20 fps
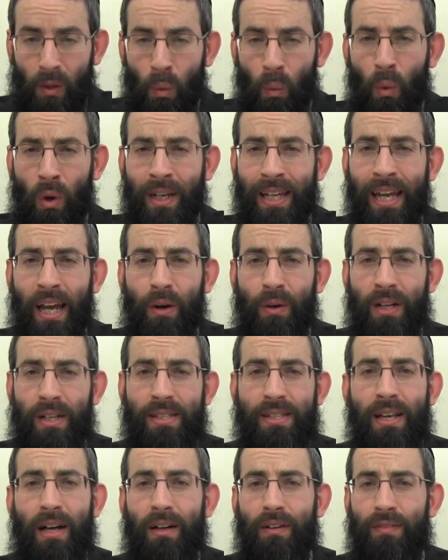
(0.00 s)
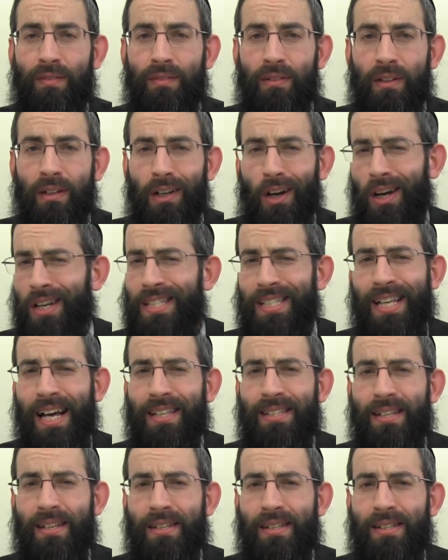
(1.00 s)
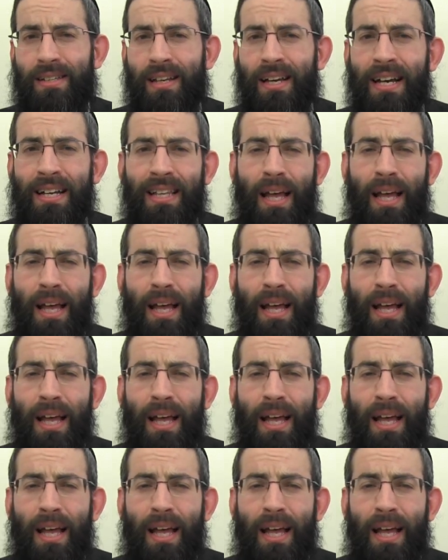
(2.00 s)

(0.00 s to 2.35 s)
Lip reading: one hair in itself. Chaytzetzes.